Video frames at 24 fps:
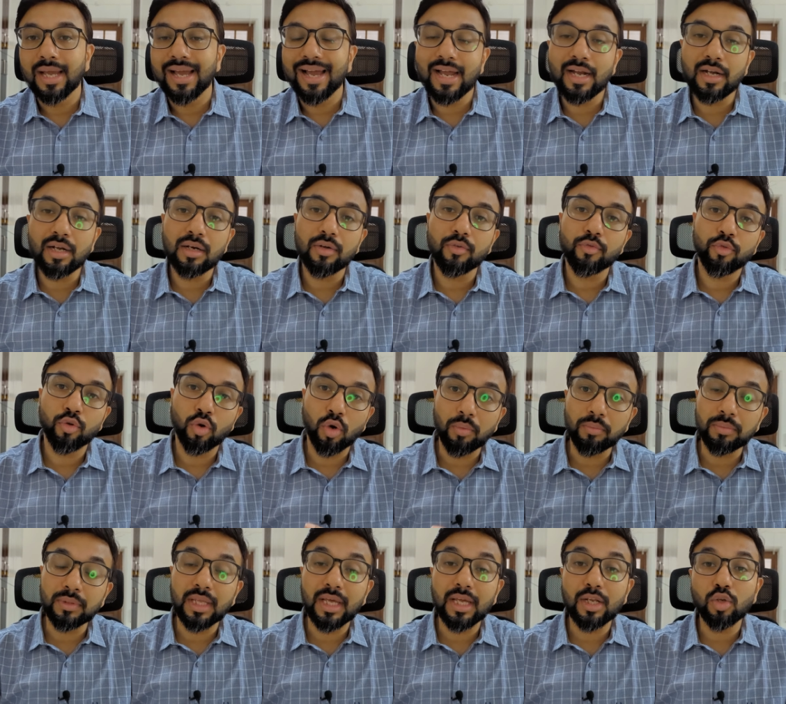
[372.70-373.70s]
and
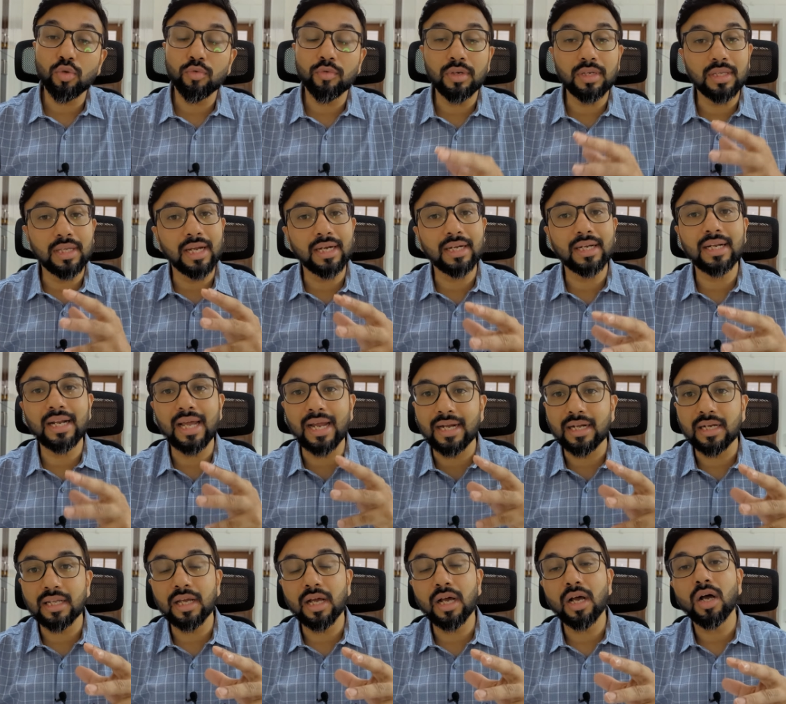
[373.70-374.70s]
from there you will get an
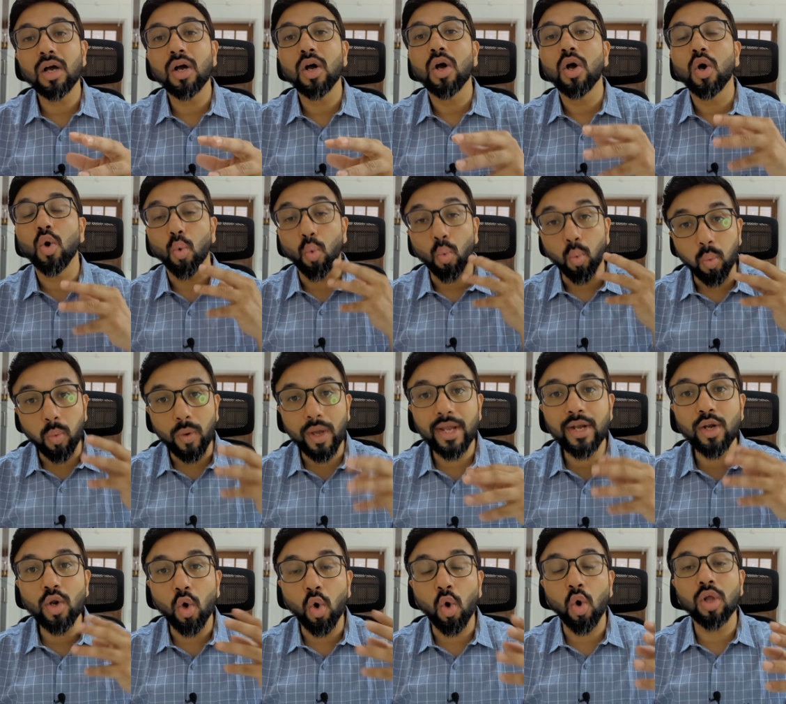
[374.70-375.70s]
idea
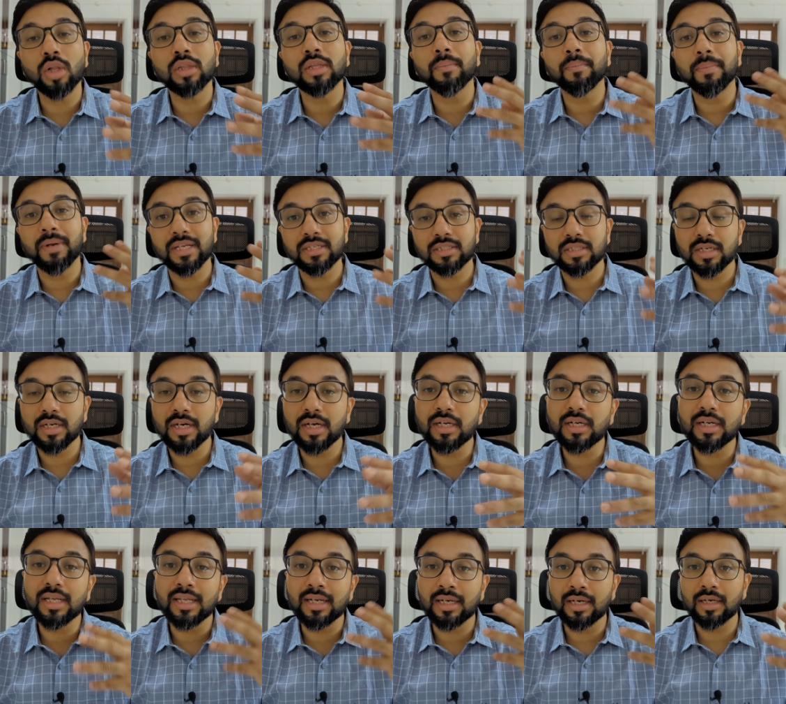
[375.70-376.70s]
when all the
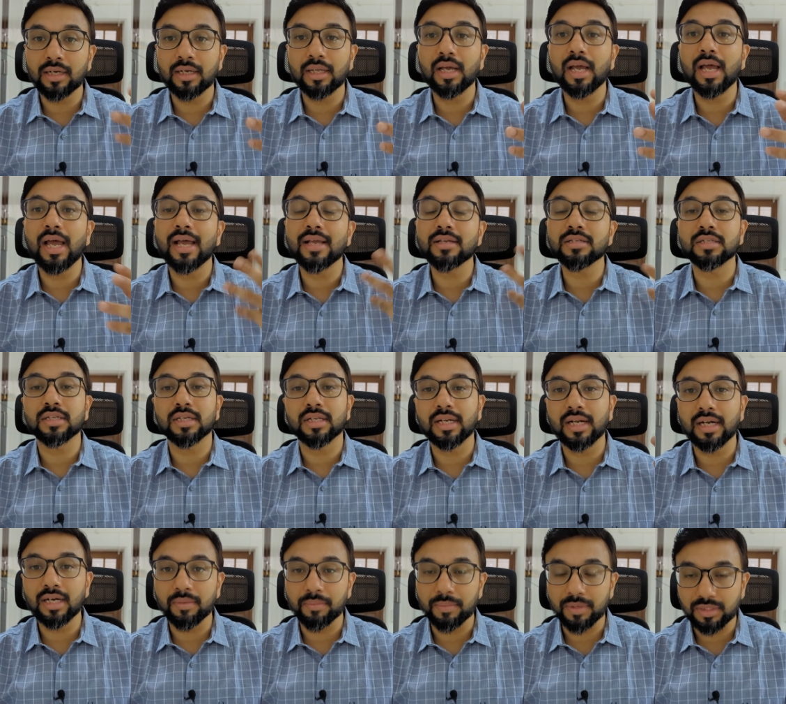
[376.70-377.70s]
president in India has
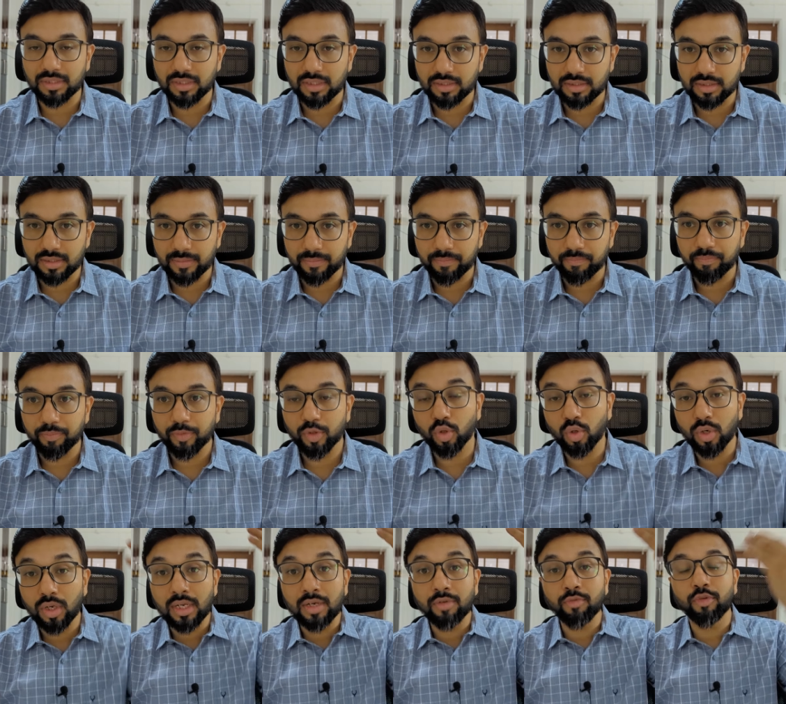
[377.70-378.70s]
declared emergency. You
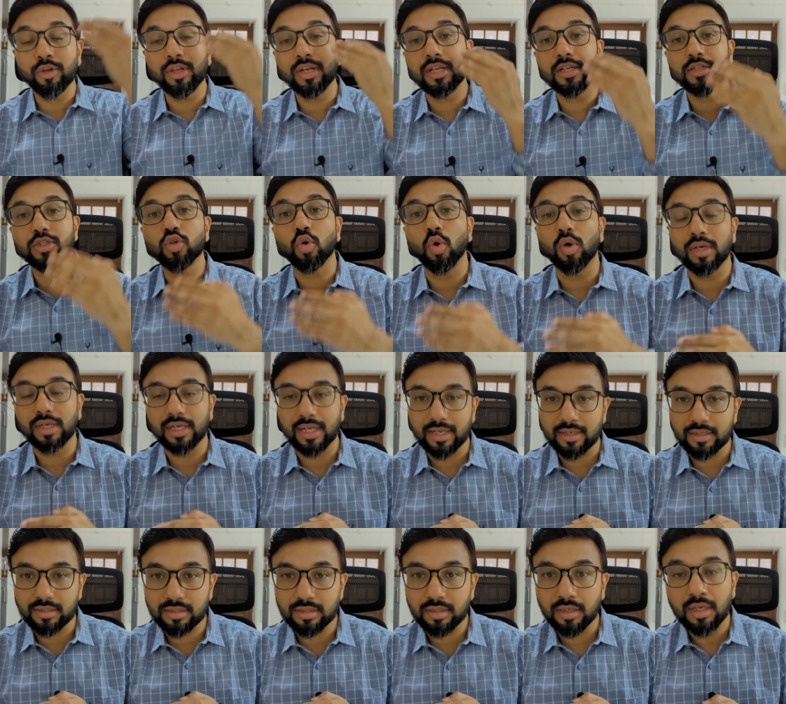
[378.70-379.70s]
know, in various
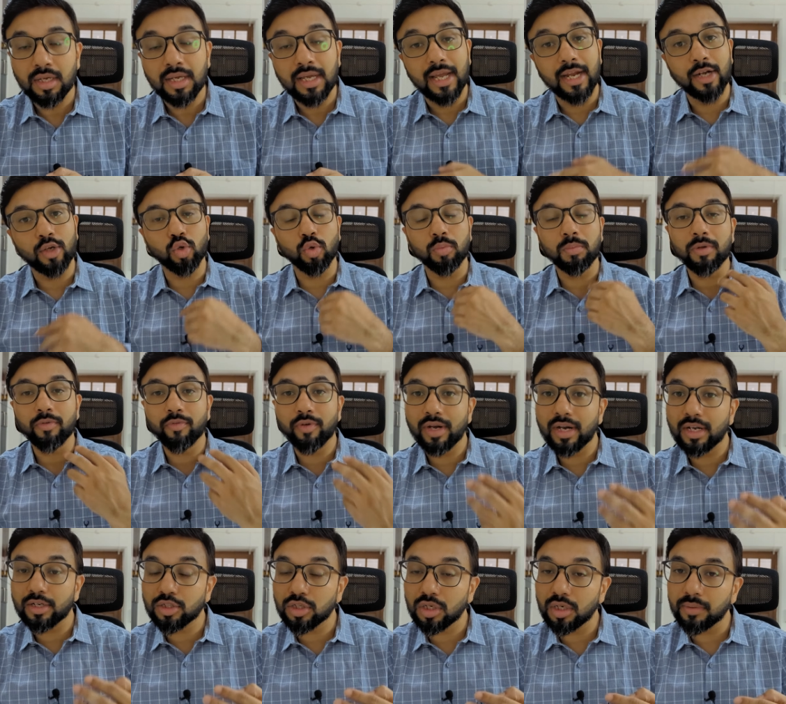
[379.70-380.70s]
contexts, it could be
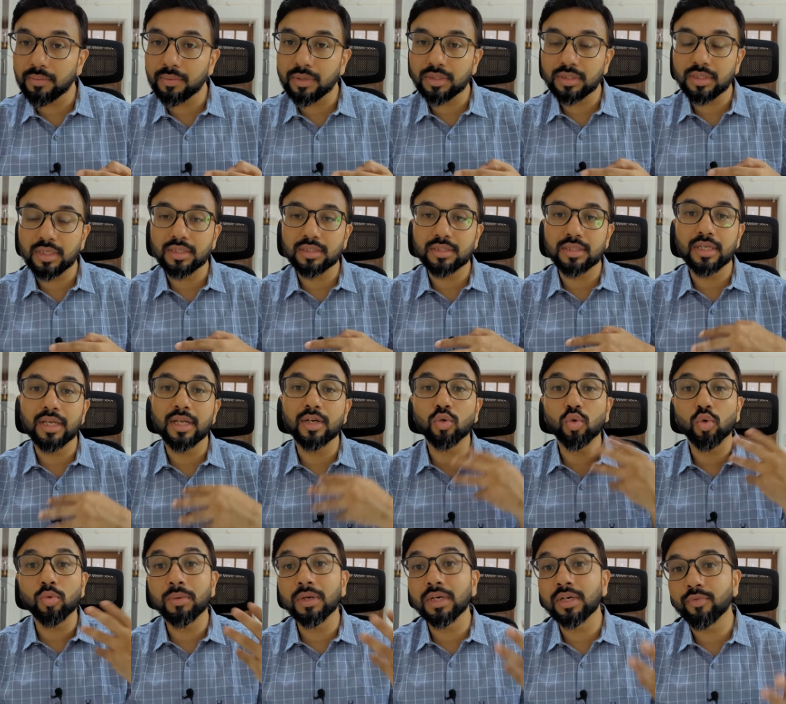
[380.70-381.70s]
financial emergency, it
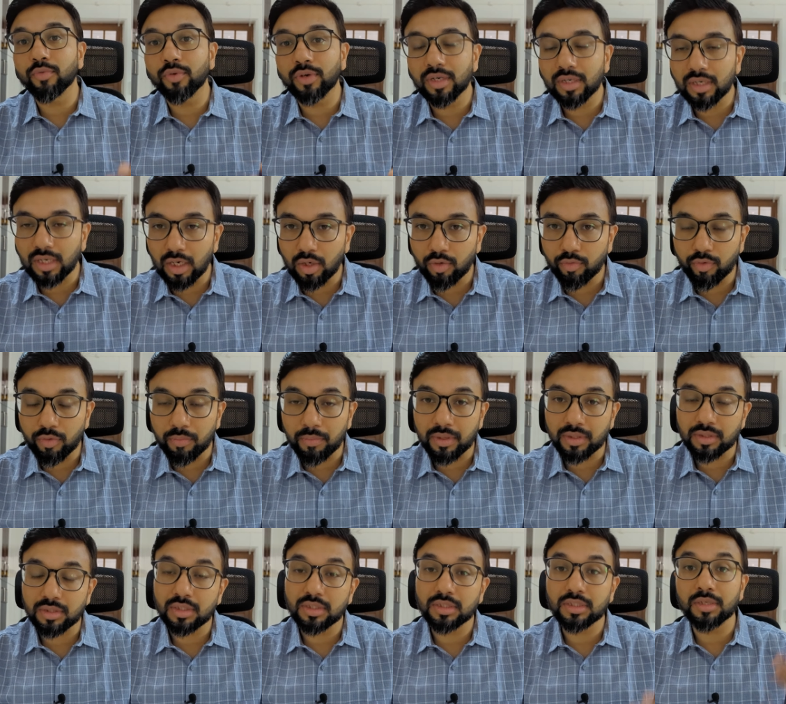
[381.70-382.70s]
could be a different kind of
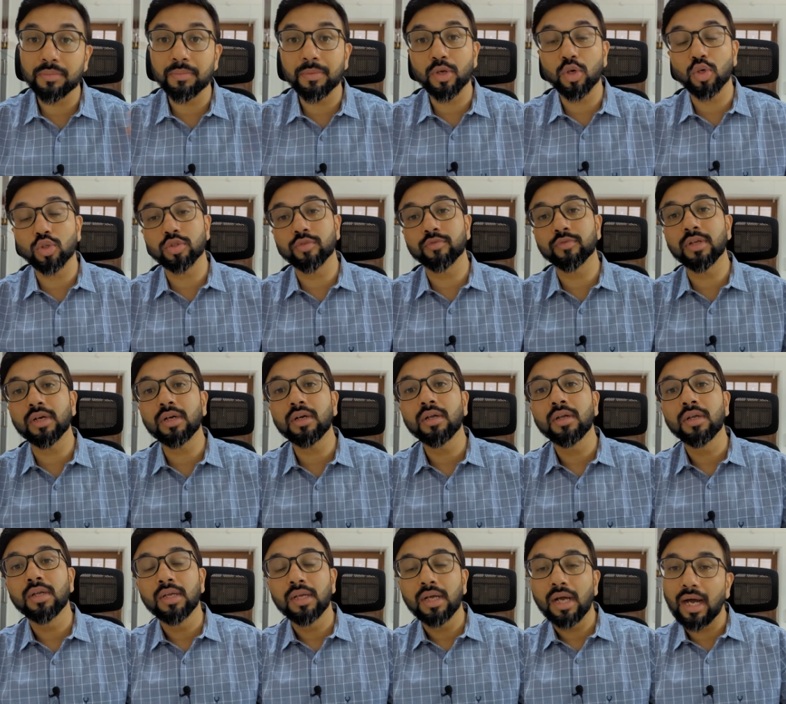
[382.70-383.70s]
emergency because of the
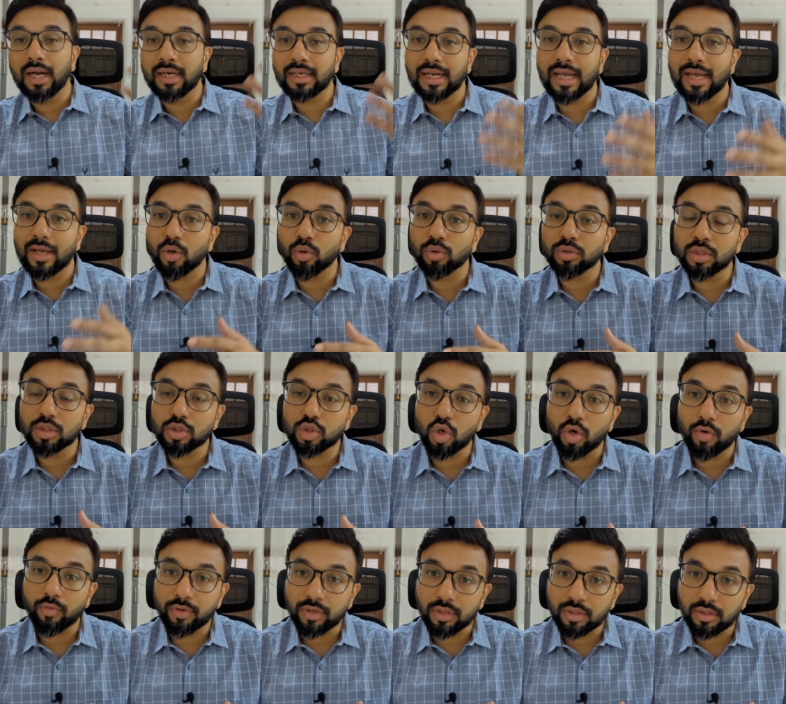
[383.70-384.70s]
attack on the
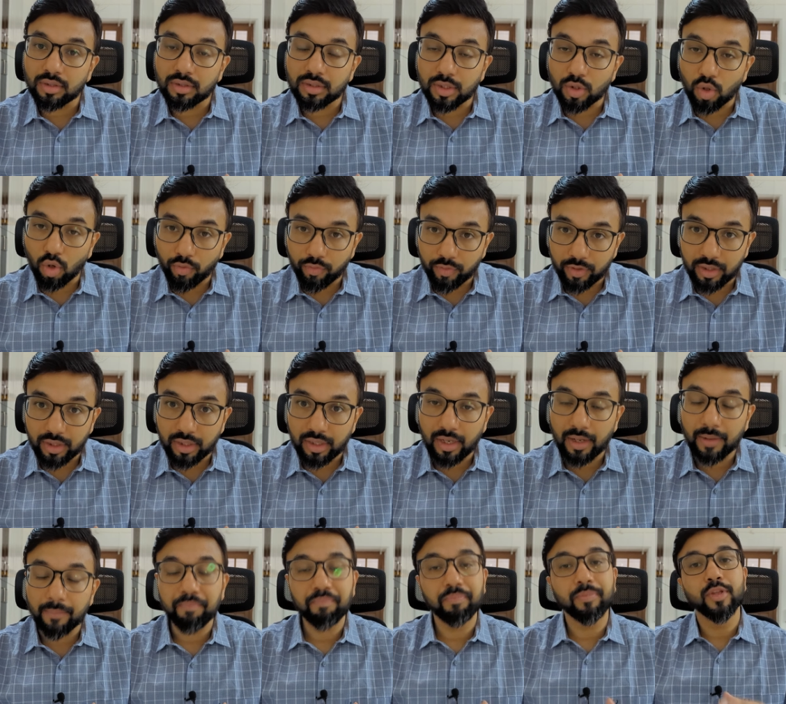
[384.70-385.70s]
sovereignty of
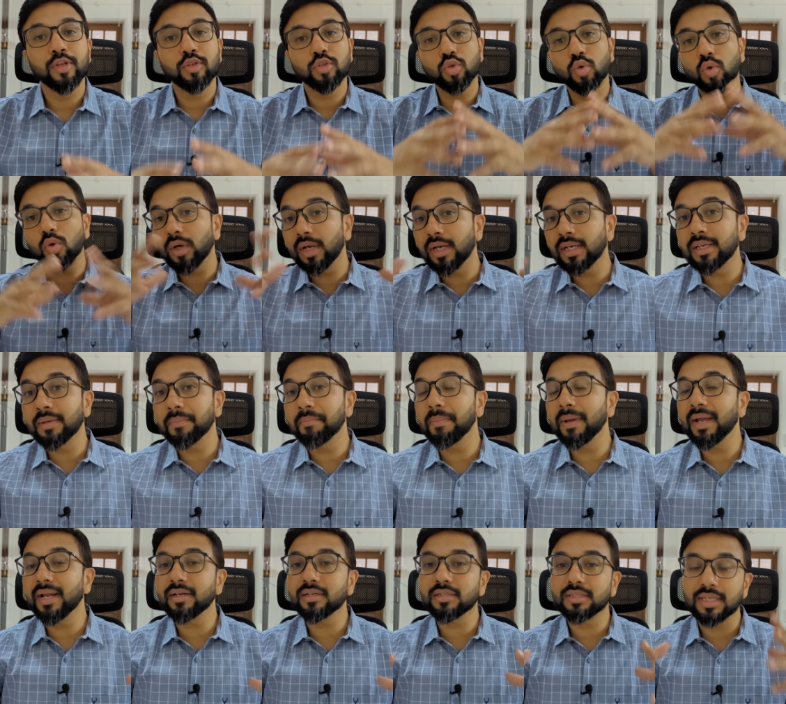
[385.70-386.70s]
India. So it
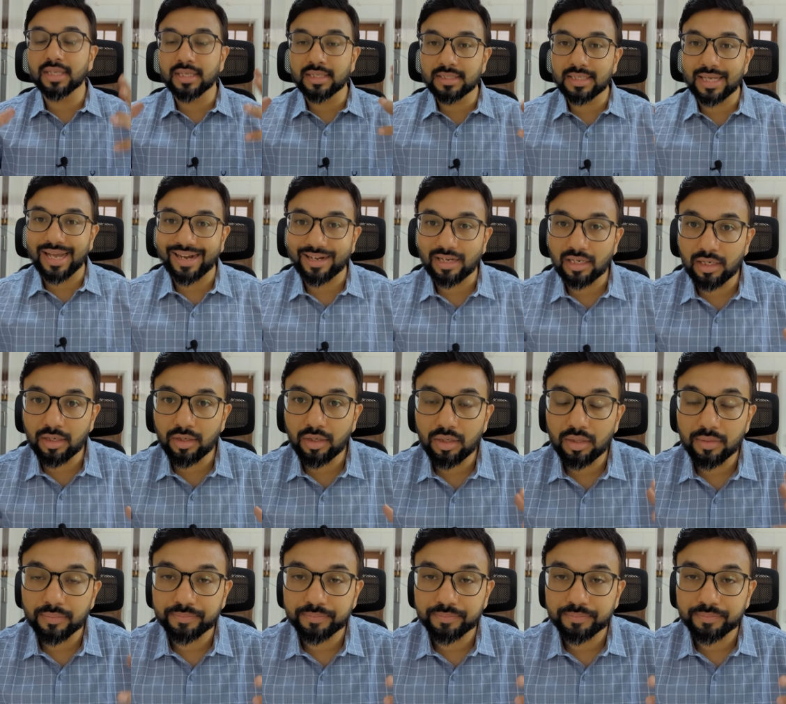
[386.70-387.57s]
depends exactly